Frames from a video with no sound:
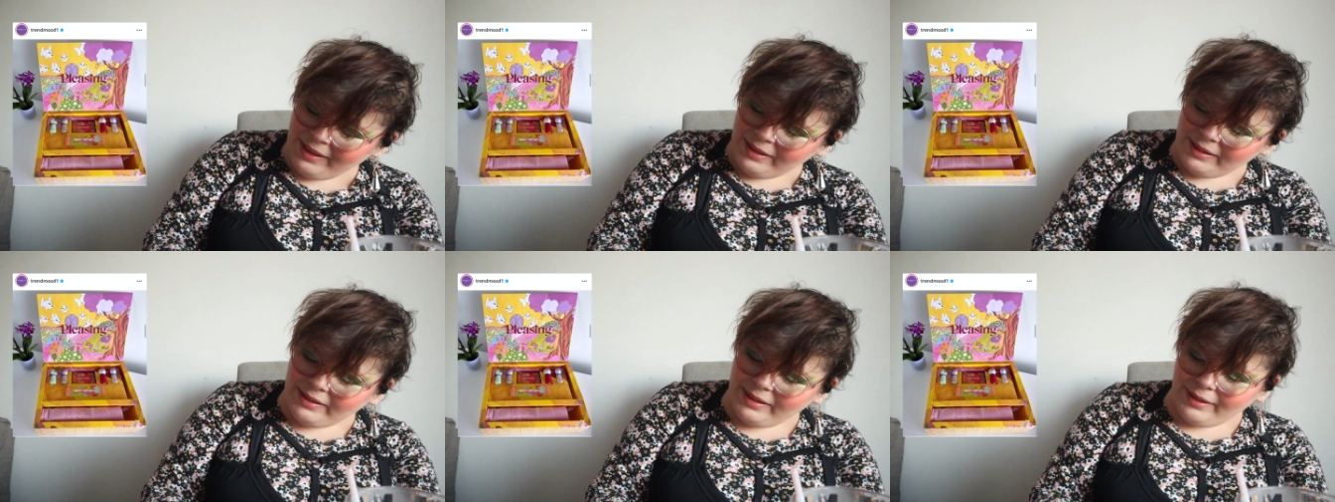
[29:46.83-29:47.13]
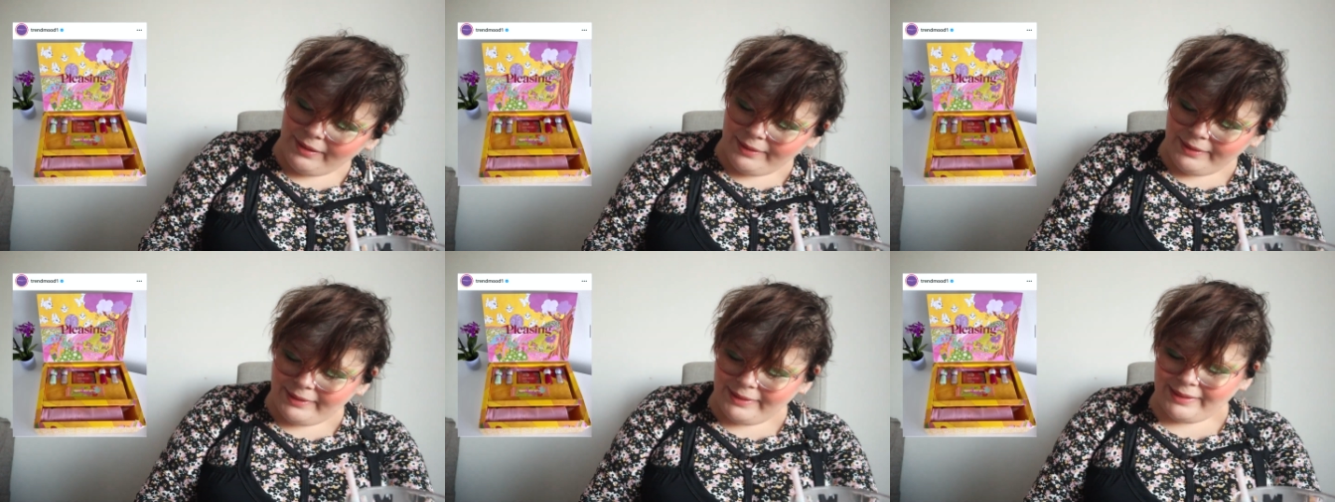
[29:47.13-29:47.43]

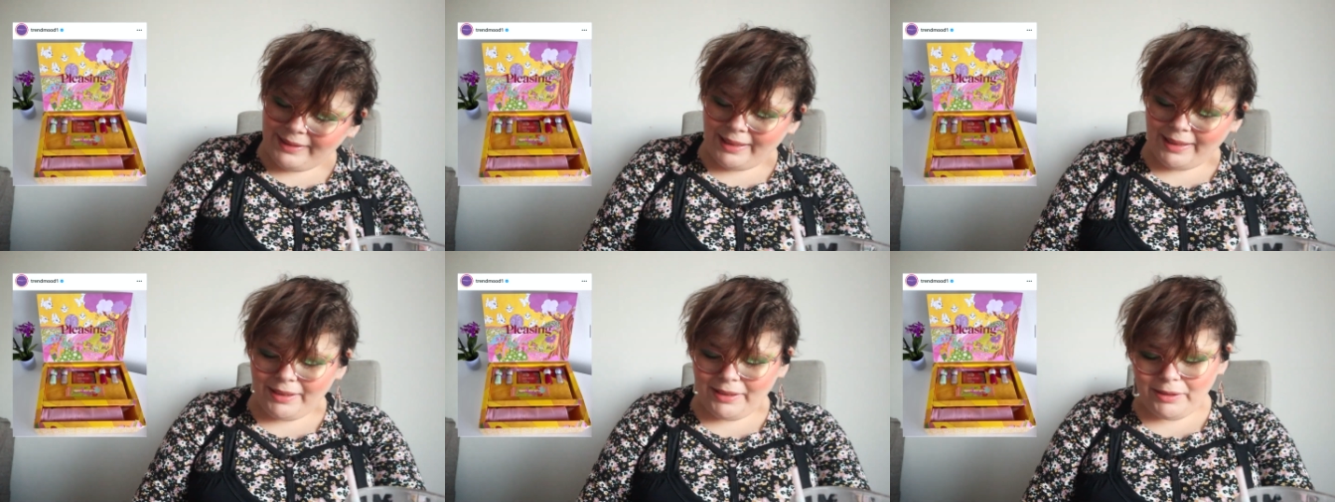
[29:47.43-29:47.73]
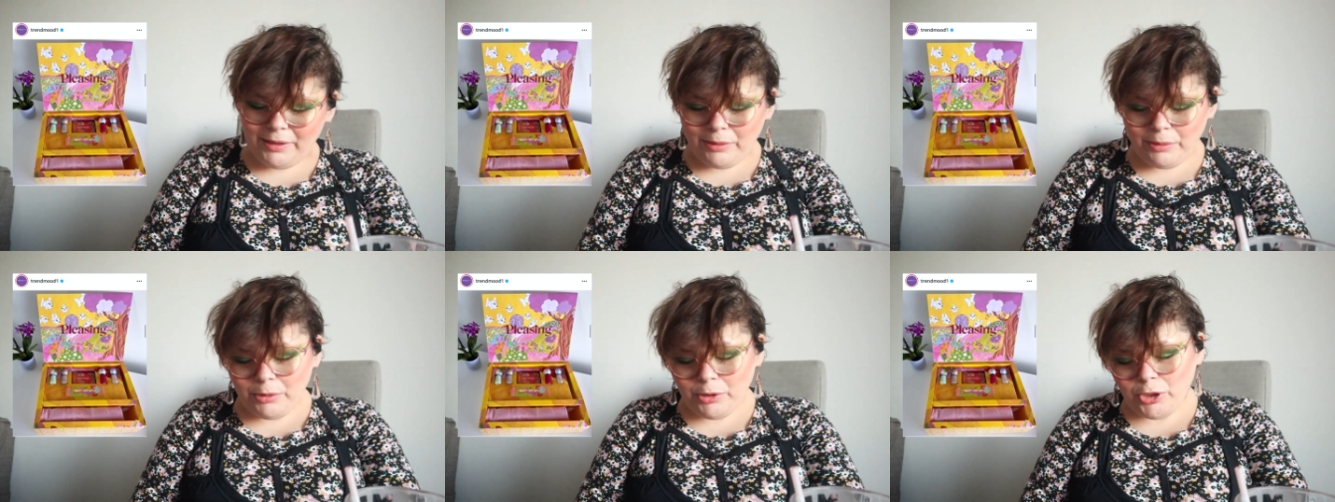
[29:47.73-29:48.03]
There is a
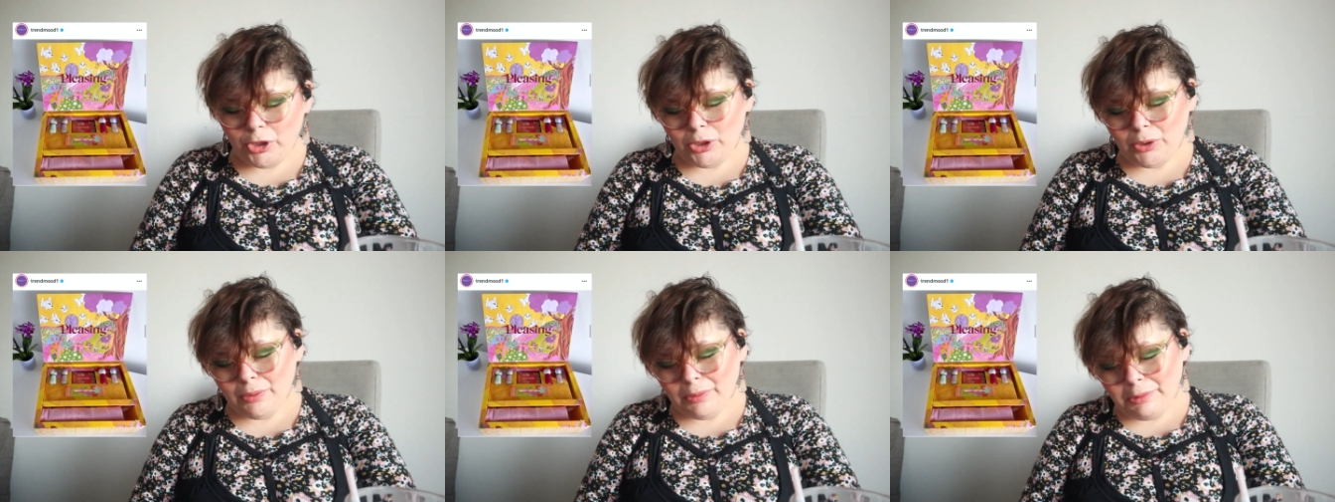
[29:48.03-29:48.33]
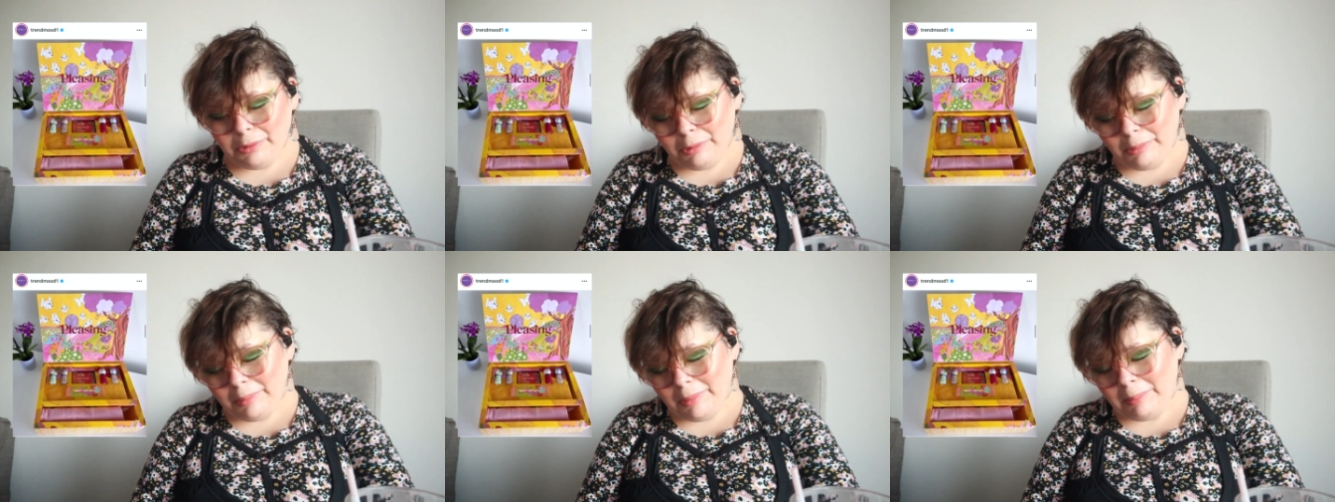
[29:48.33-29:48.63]
new
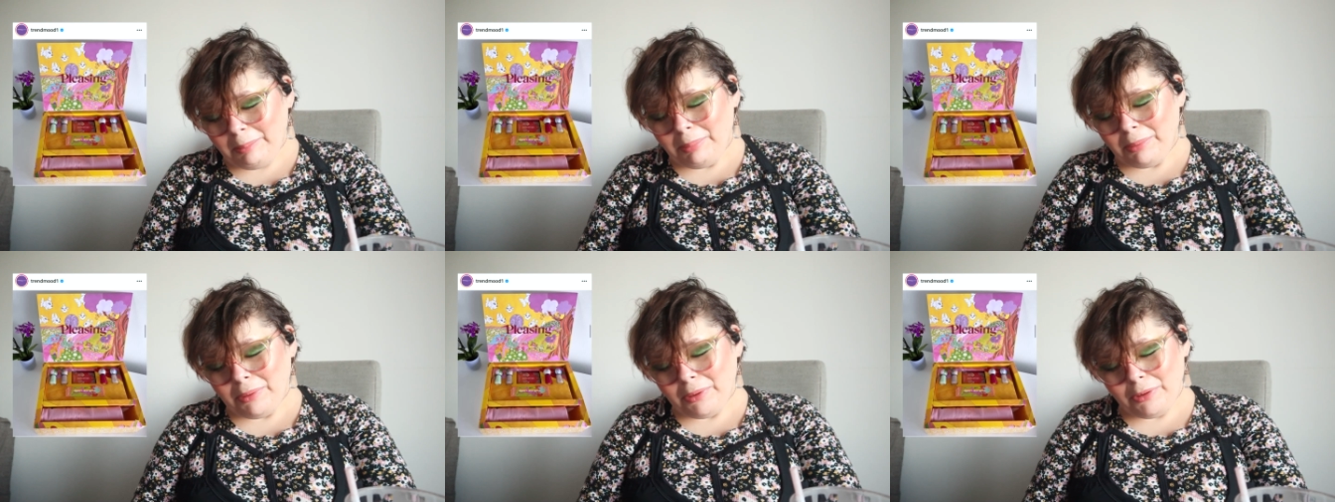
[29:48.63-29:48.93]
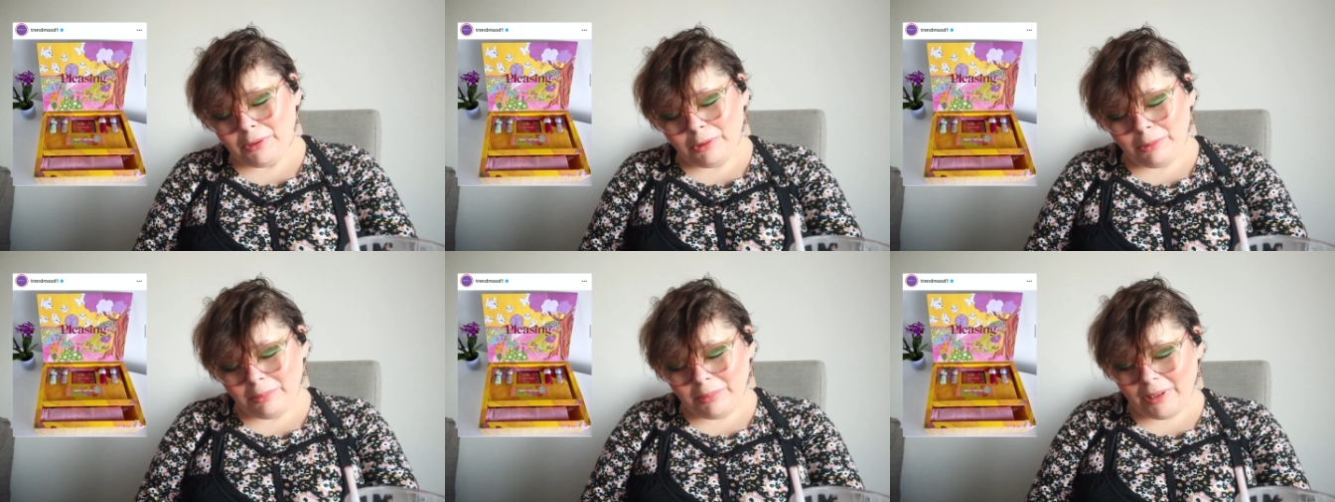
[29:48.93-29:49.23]
Shroom
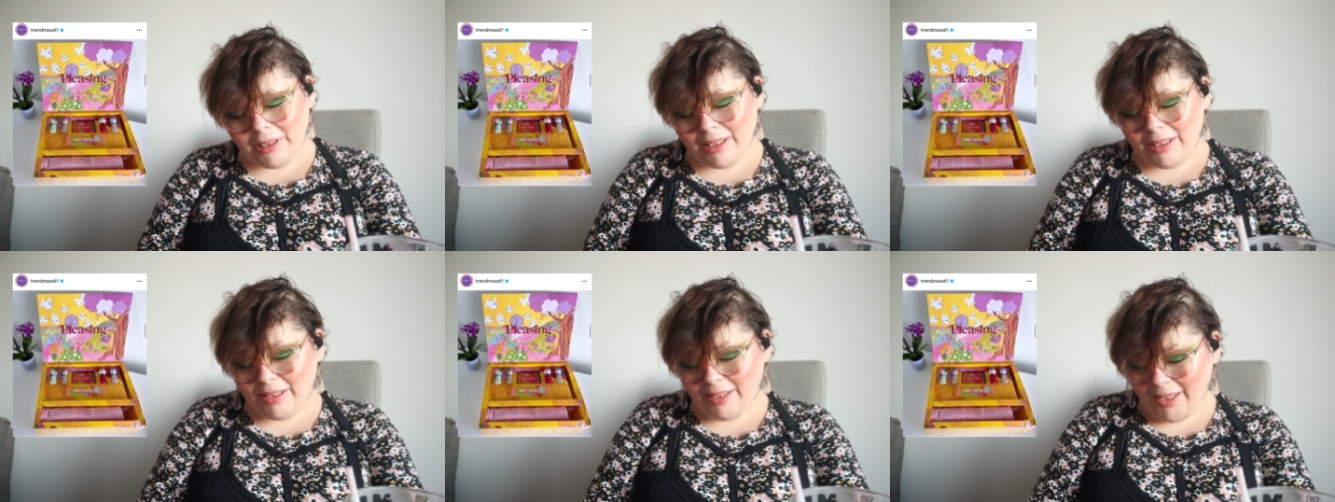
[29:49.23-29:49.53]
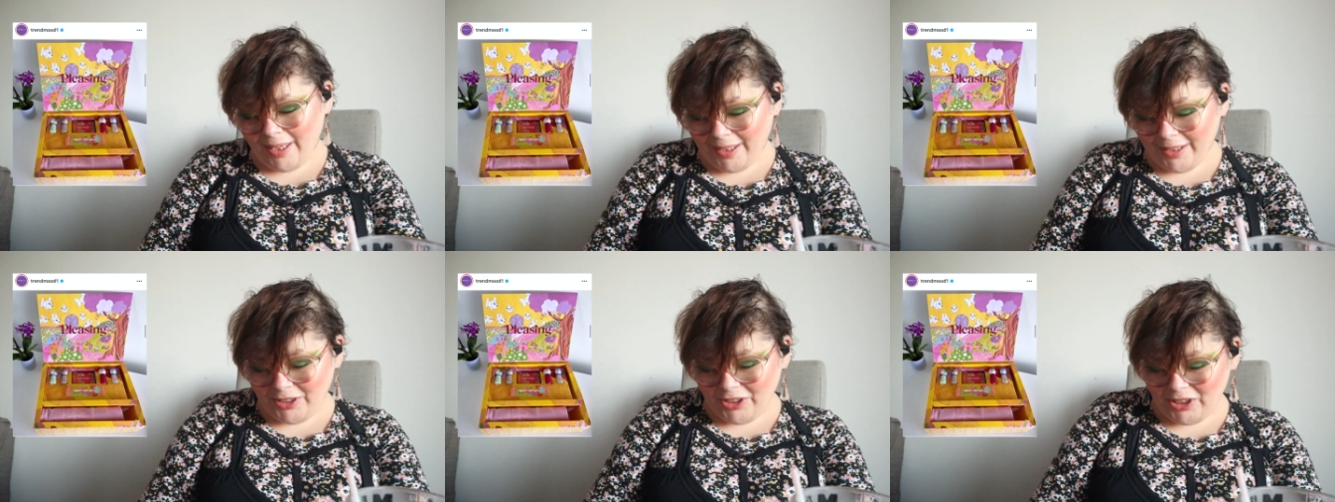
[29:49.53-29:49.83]
Bloom
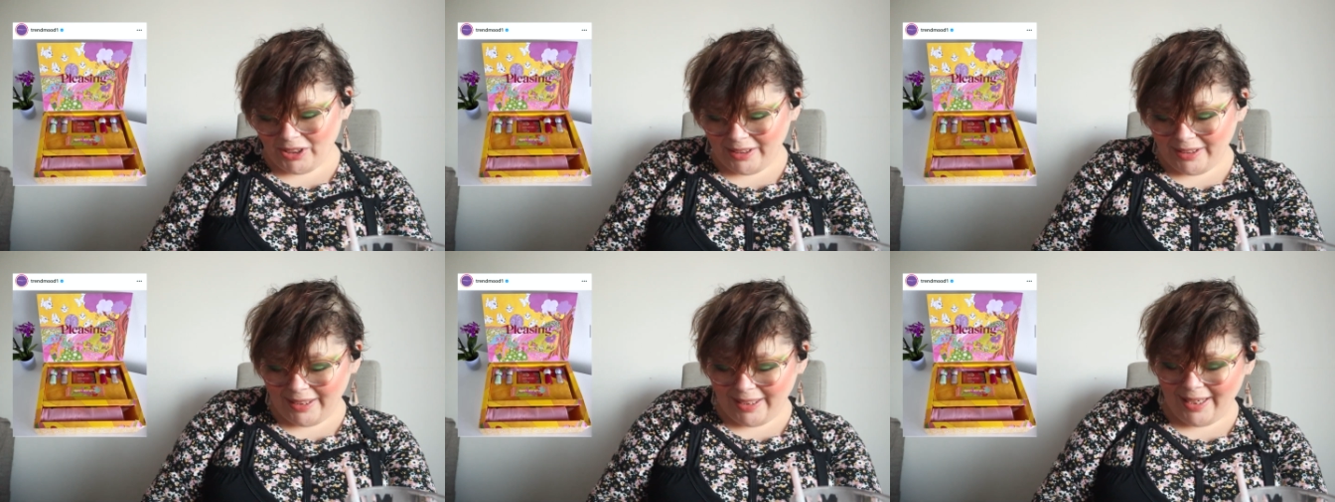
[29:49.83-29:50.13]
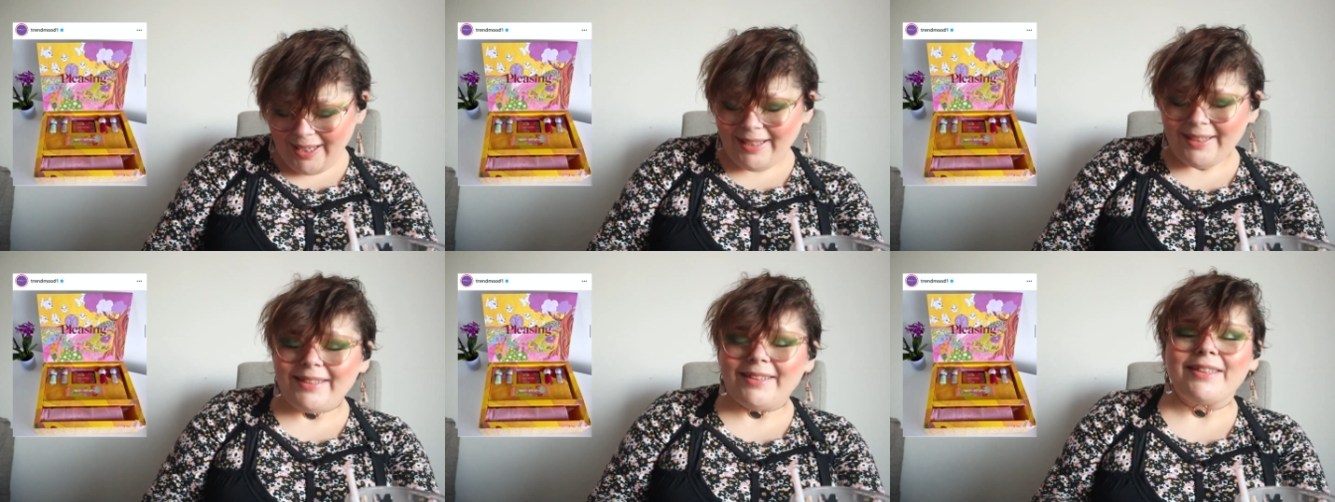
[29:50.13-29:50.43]
collection that
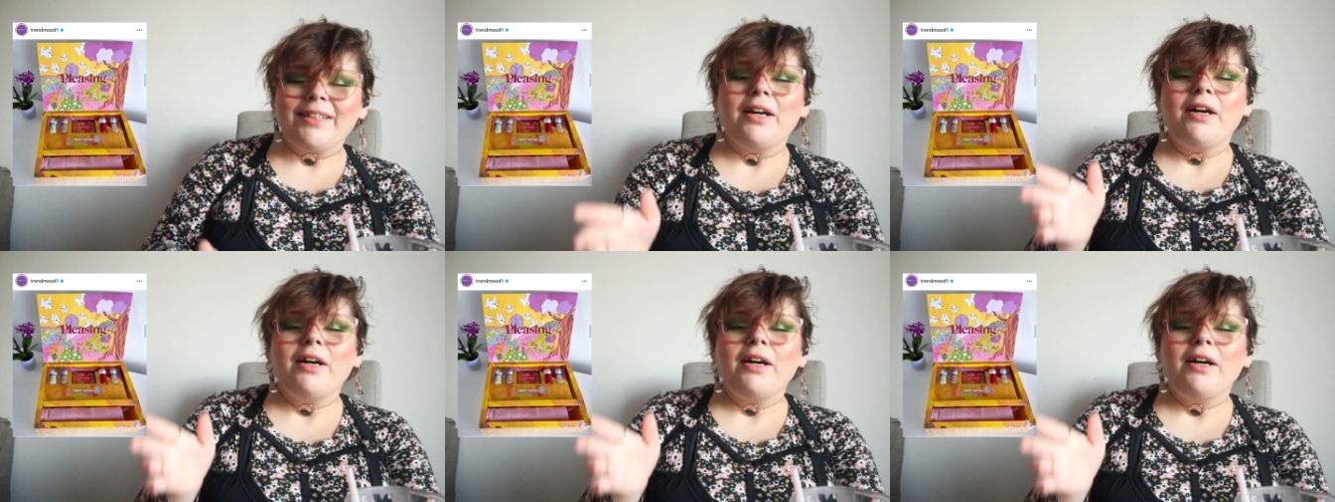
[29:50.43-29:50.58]
has